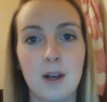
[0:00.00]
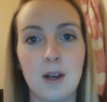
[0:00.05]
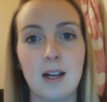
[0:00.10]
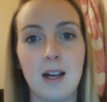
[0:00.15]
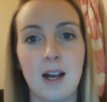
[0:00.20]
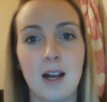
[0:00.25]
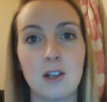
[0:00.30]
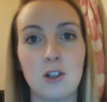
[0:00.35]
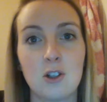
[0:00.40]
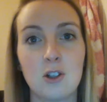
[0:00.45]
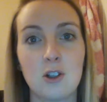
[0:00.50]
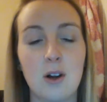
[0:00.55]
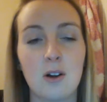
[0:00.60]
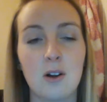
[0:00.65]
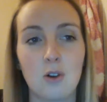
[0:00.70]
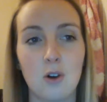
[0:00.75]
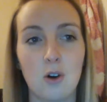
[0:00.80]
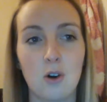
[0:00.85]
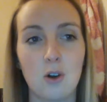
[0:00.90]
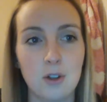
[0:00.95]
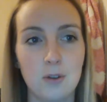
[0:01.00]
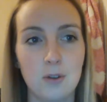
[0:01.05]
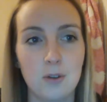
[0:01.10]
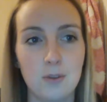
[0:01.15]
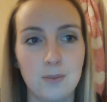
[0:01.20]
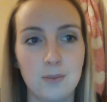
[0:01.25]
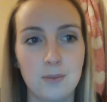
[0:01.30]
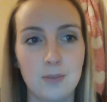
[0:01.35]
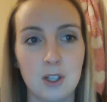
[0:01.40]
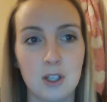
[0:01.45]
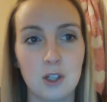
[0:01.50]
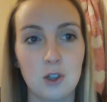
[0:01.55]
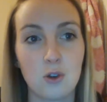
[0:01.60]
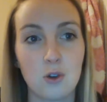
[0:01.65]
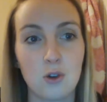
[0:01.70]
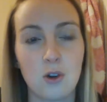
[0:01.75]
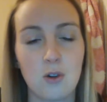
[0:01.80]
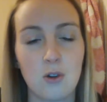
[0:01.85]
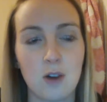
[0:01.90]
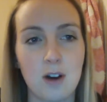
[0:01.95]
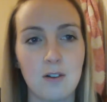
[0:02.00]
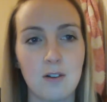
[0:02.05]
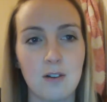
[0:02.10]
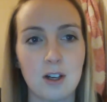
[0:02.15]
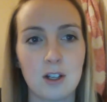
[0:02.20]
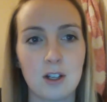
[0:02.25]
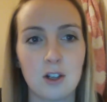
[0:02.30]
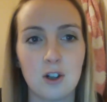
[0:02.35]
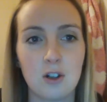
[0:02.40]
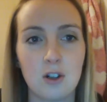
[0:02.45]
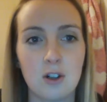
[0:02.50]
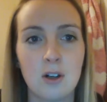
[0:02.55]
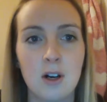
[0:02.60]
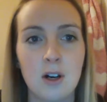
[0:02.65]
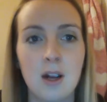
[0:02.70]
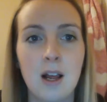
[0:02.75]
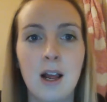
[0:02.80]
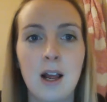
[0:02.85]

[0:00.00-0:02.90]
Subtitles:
I get asked quite a lot since doing Thrive last year,